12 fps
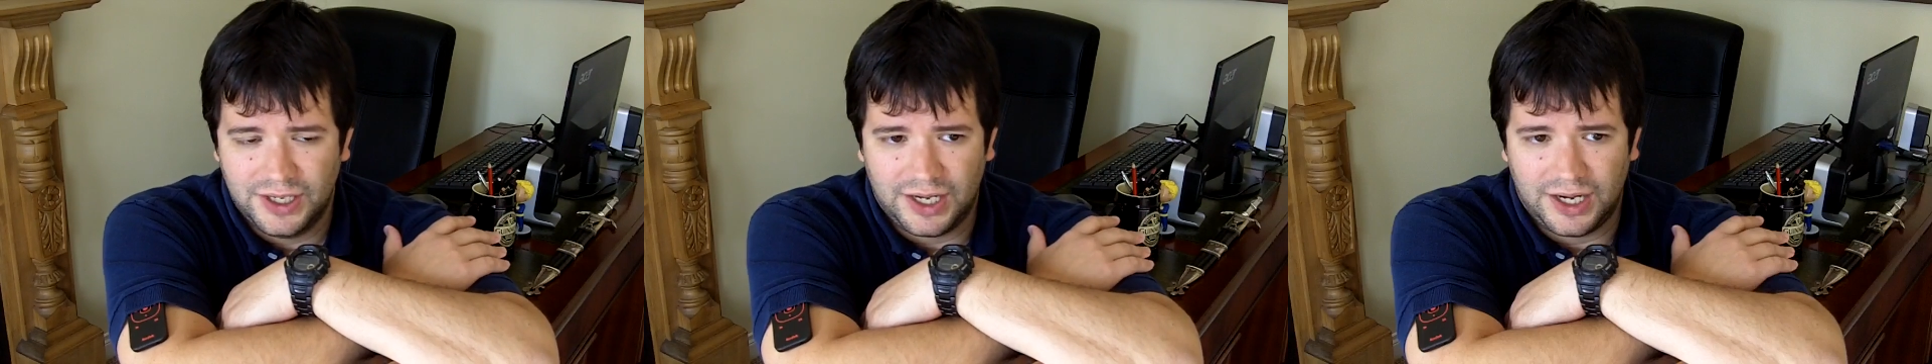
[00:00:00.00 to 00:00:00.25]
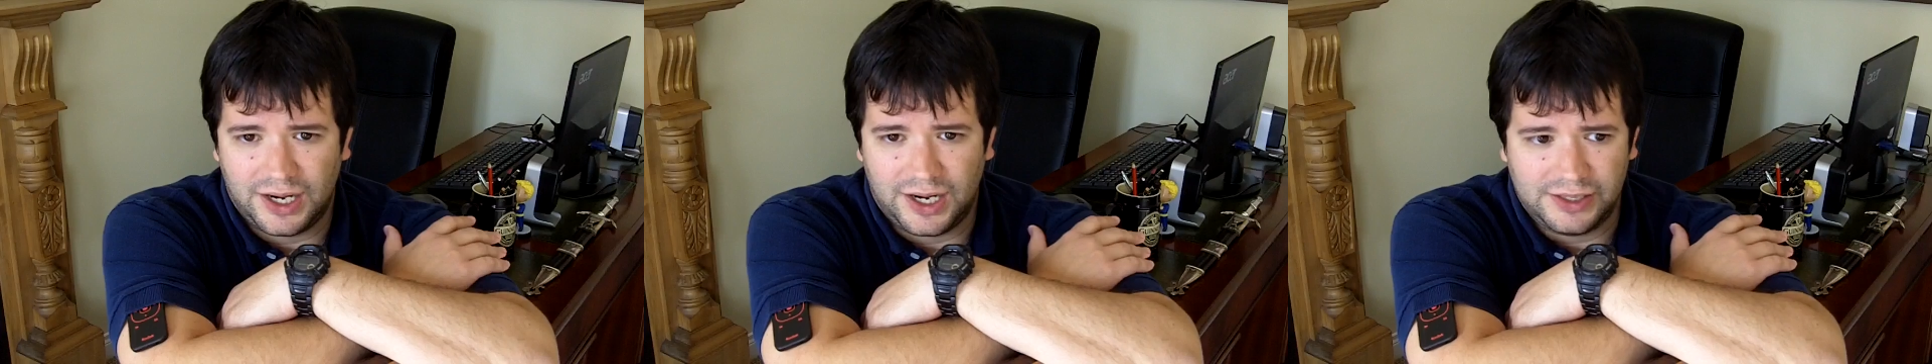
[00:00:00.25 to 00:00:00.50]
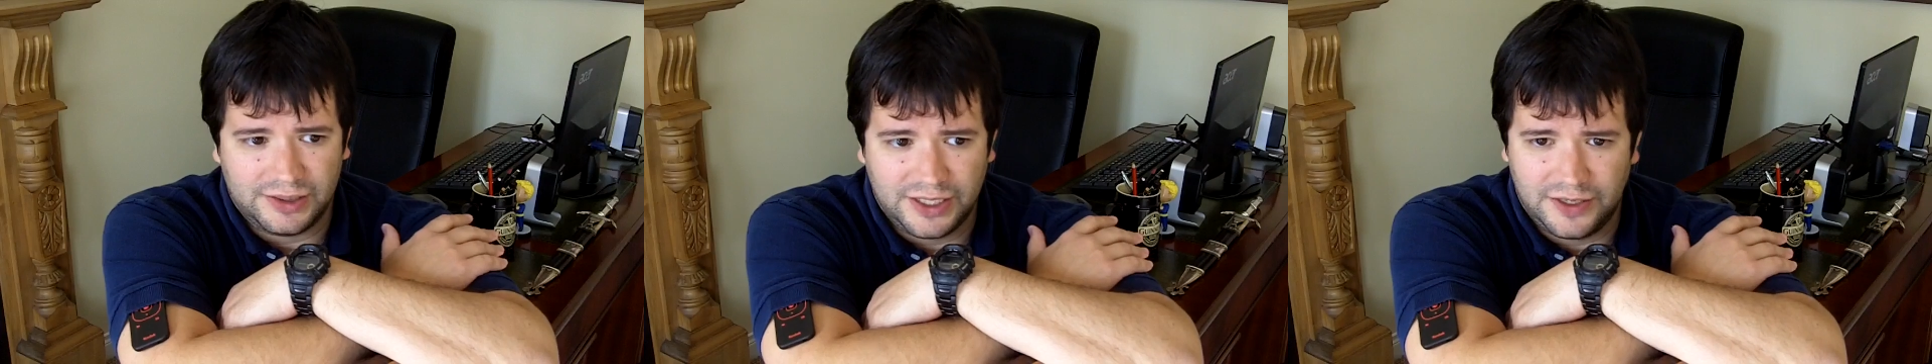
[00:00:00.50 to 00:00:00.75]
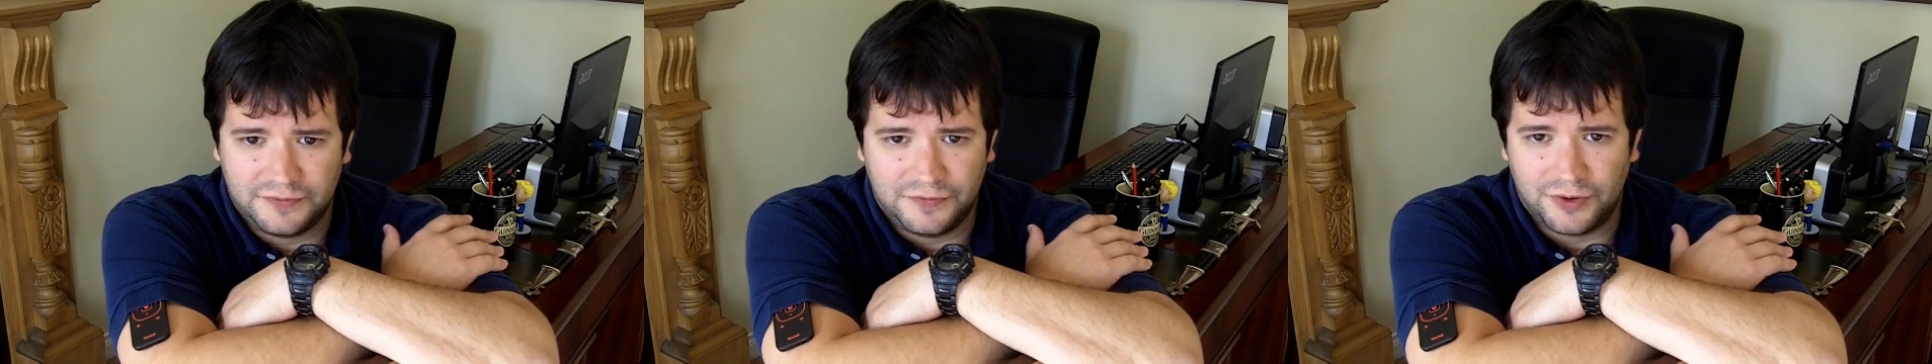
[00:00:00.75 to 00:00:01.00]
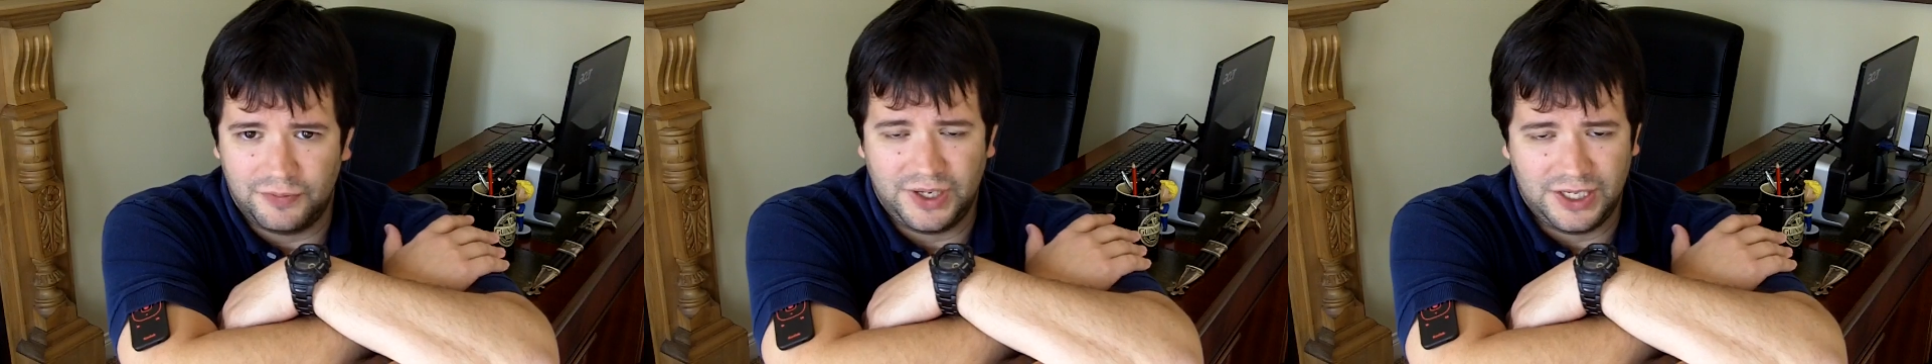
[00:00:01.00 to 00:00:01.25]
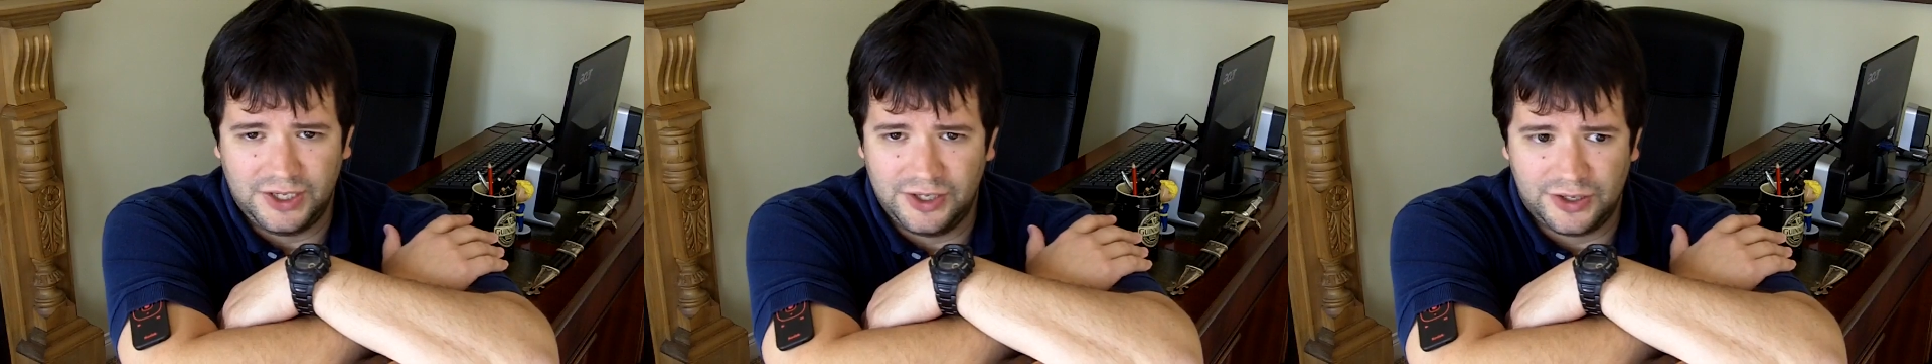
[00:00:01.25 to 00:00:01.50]
I lived for
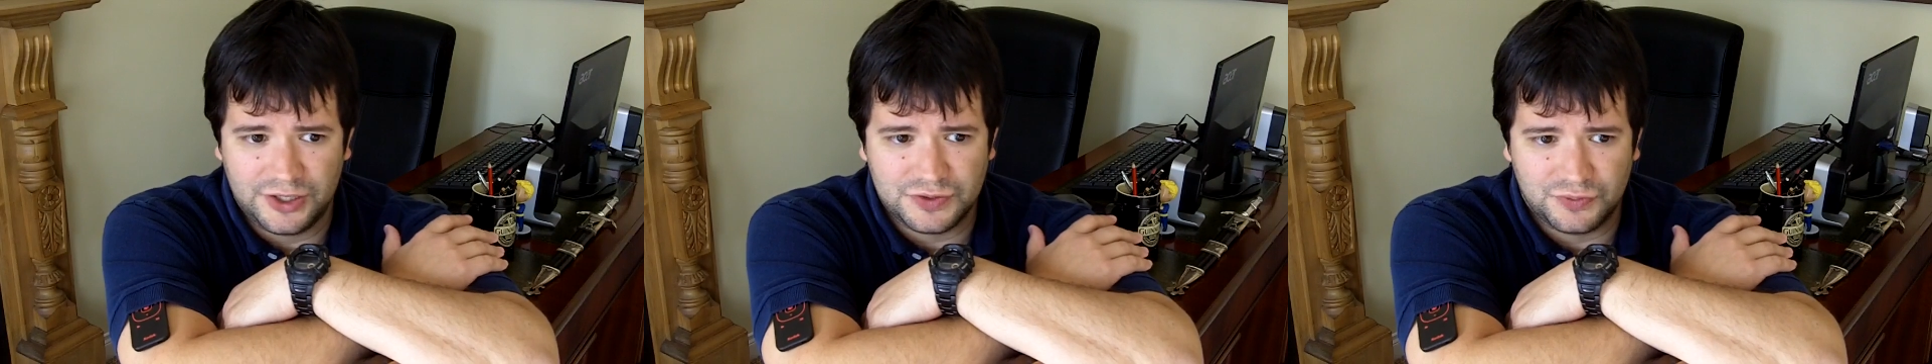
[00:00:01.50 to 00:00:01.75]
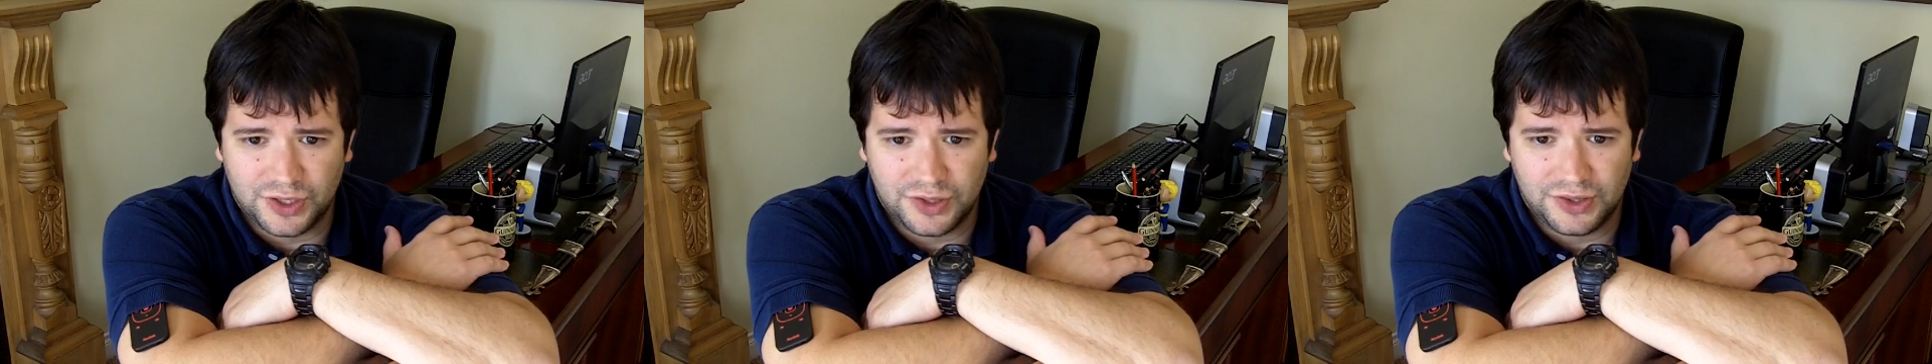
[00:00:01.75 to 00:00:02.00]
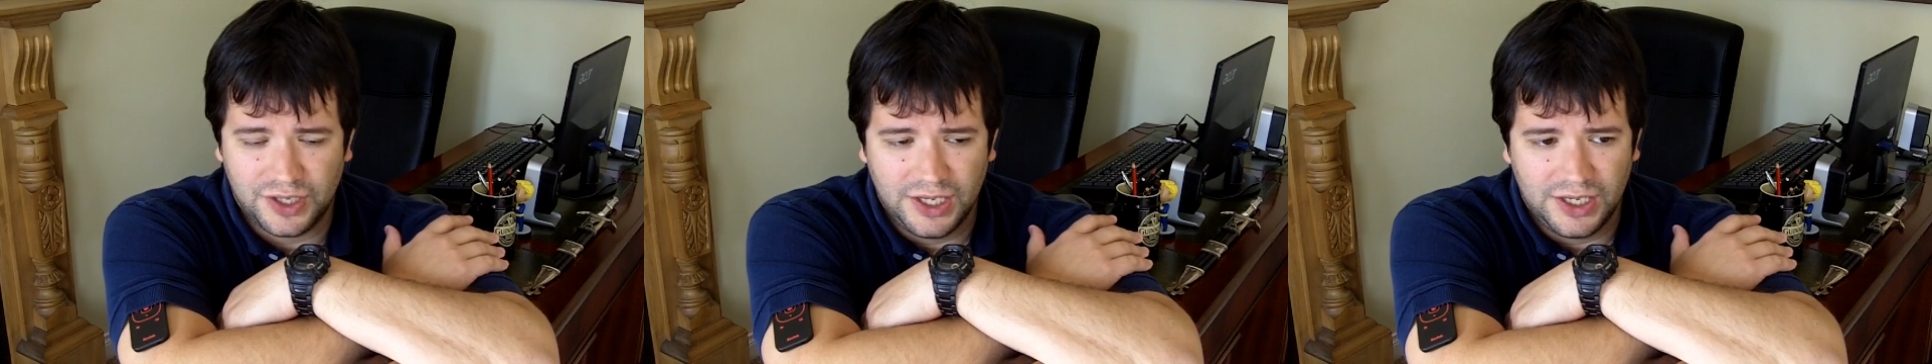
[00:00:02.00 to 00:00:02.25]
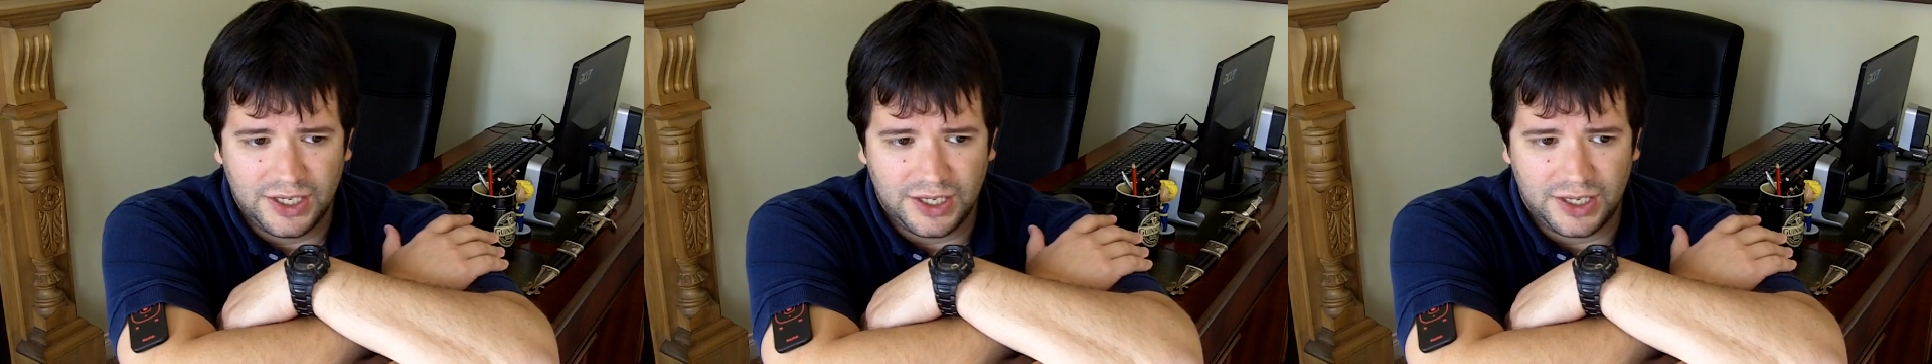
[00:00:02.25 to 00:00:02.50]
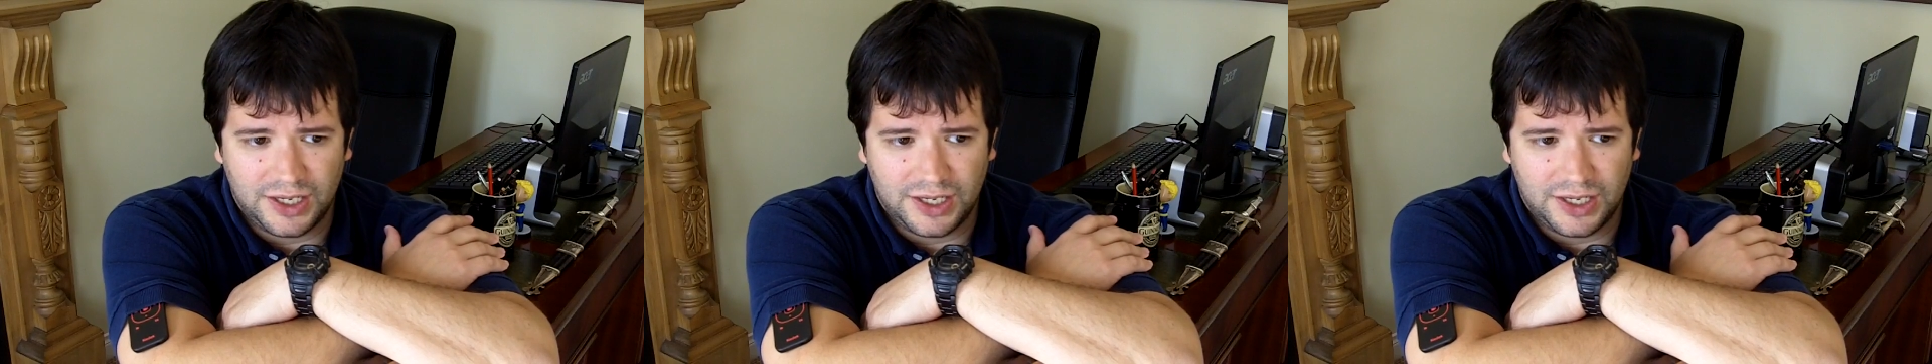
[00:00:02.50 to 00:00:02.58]
many years with